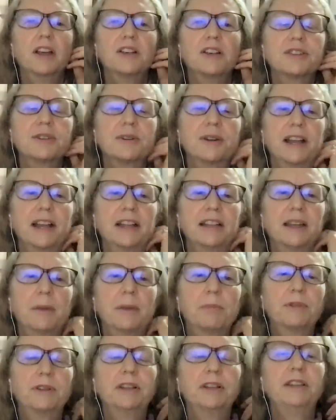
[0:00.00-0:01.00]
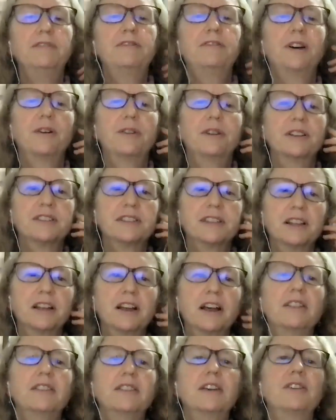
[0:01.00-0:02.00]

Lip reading: So I end up really focusing on